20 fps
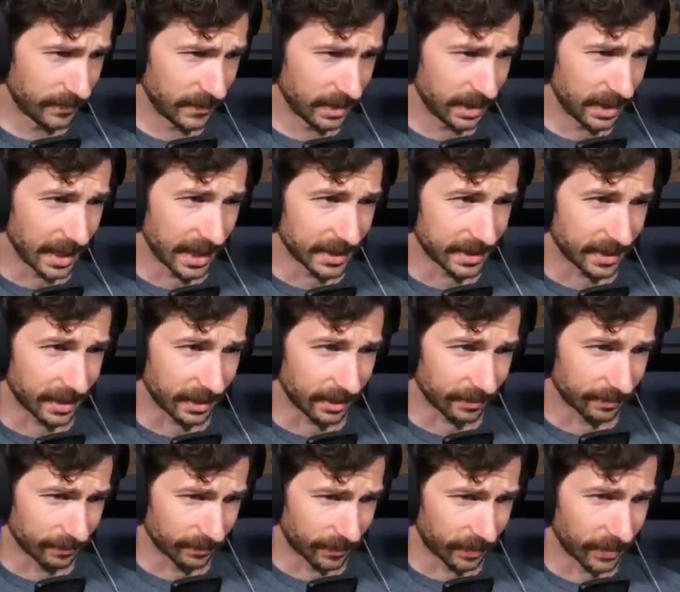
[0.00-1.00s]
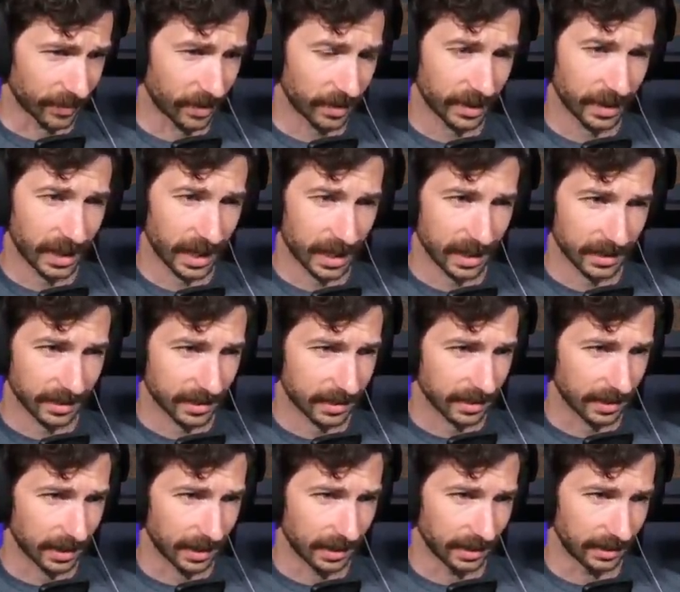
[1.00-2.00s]
Yeah, it's like 30 days,
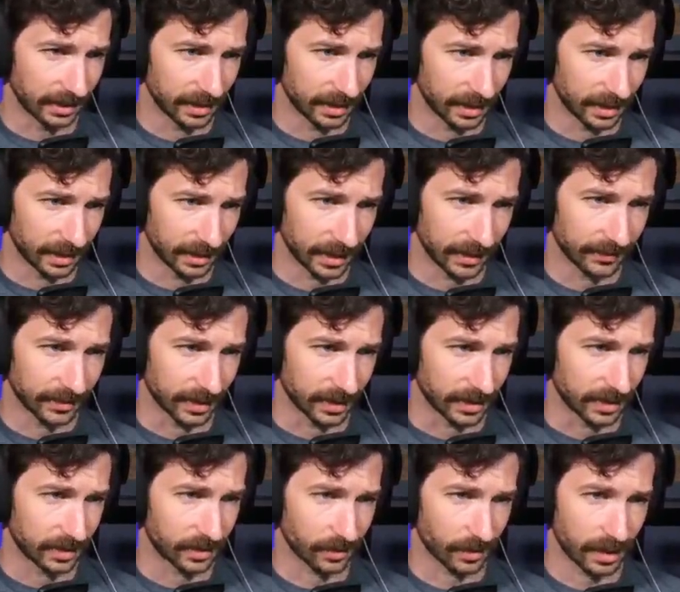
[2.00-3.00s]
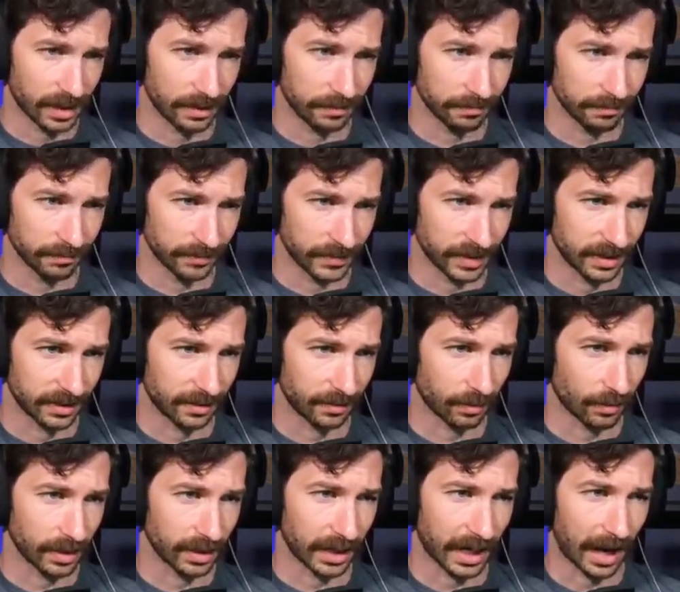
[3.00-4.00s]
and uh, you have to stream
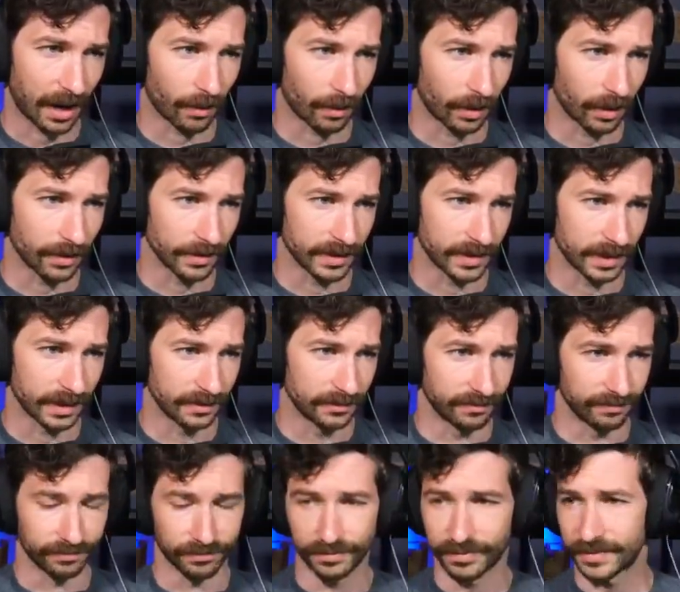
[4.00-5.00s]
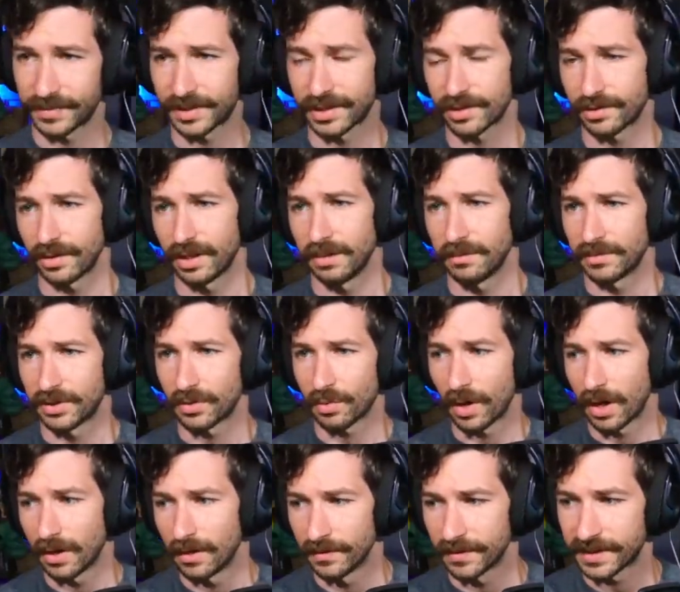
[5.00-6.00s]
20 hours and stream
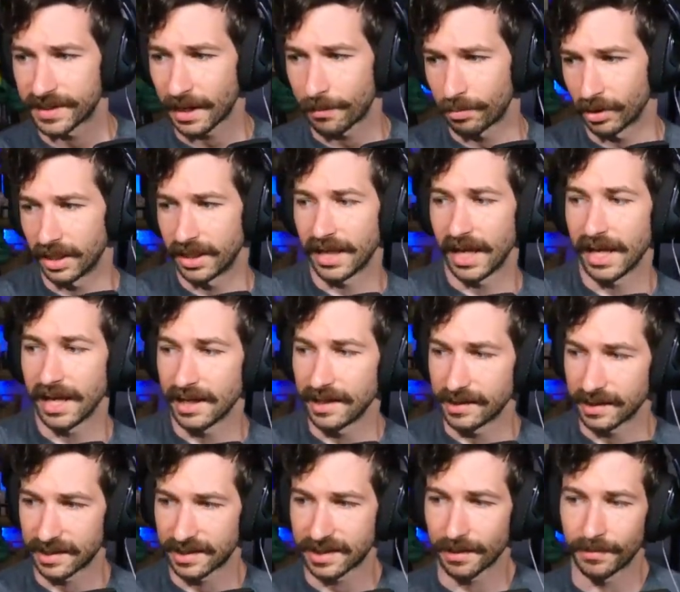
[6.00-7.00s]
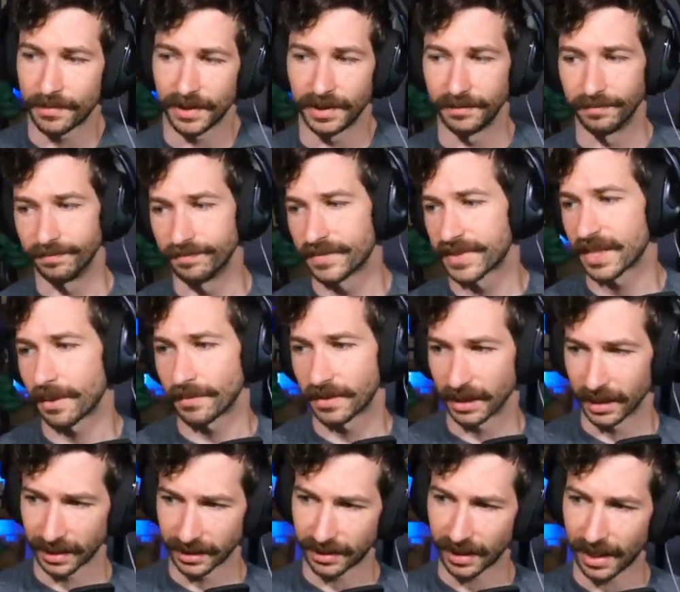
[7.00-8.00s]
12 separate days, or something, something
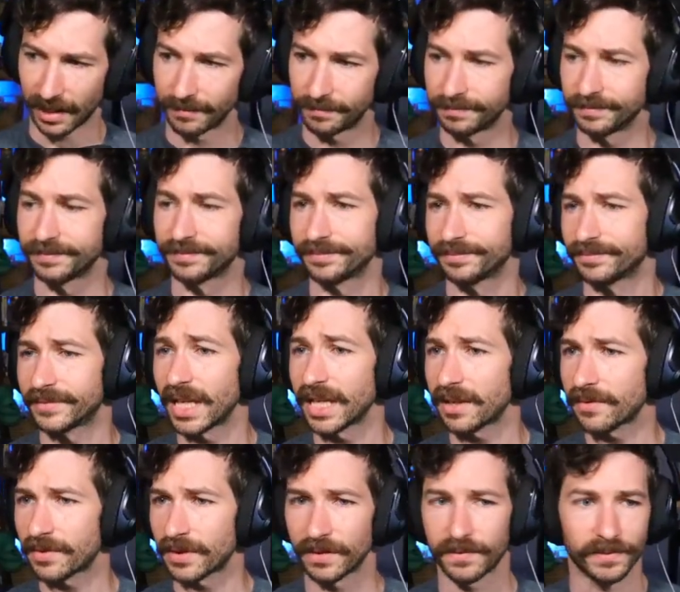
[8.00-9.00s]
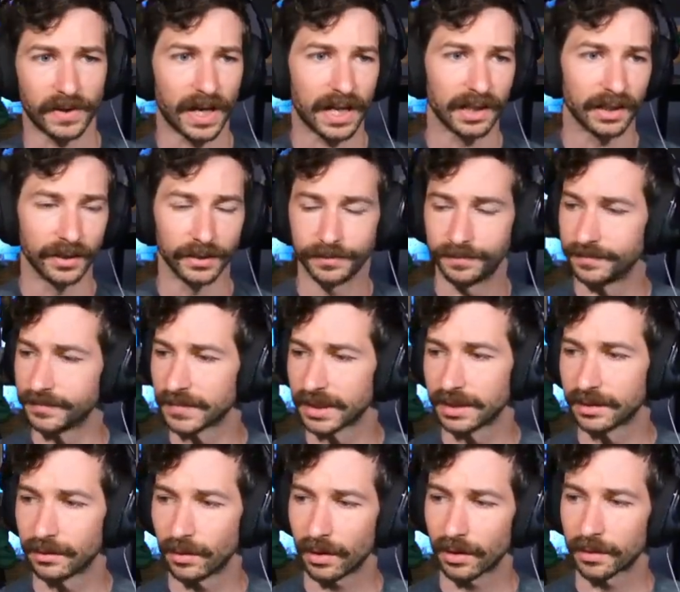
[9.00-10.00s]
like that. Thank you for the follow. Yeah.
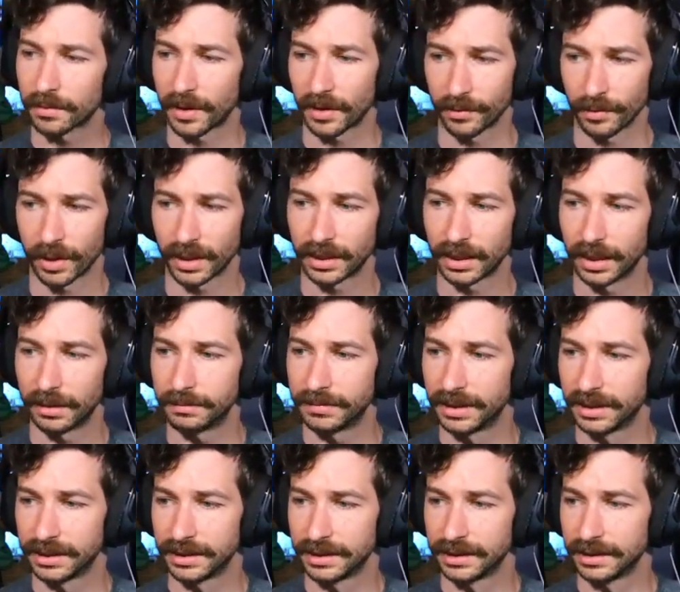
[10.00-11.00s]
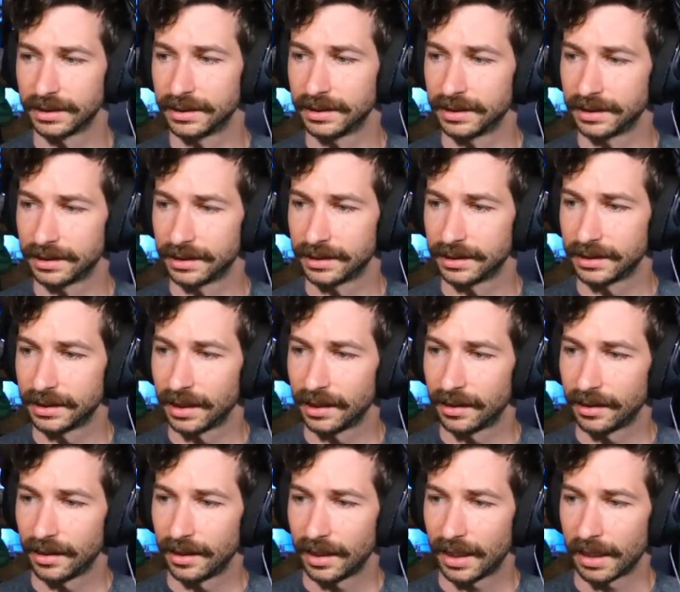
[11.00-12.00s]
Welcome to the Run Club.
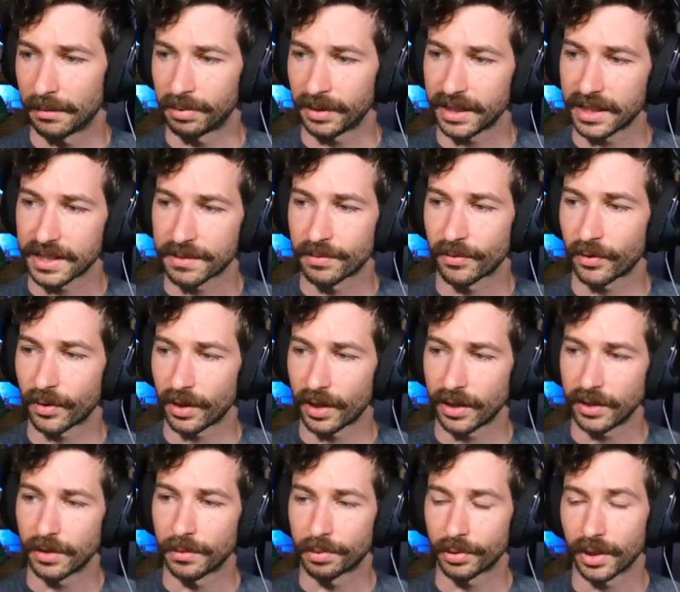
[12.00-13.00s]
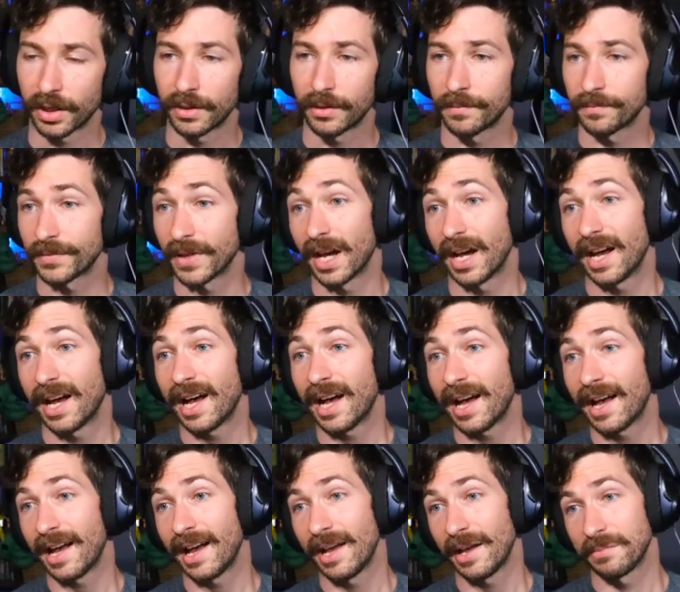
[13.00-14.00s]
I played this before, and are you a pro?
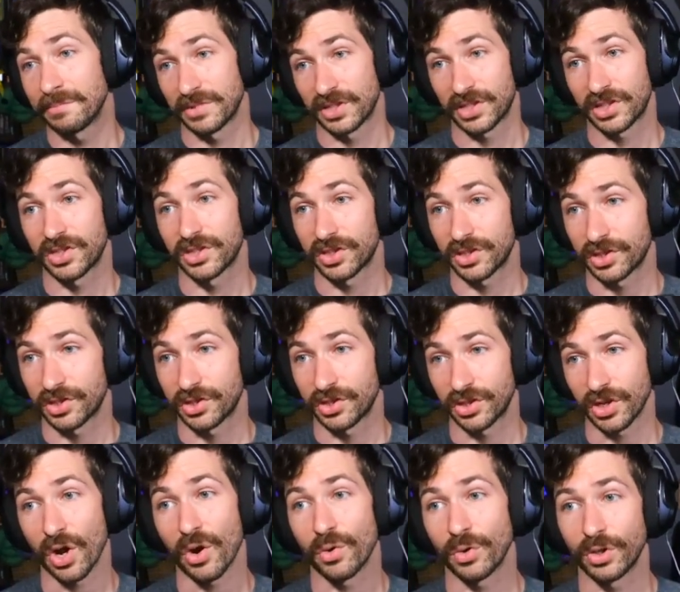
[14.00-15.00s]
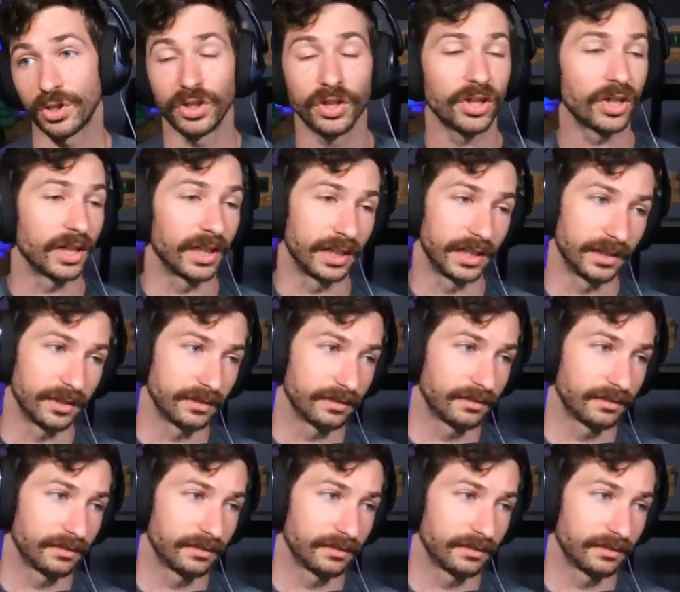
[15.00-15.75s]
I'm so good.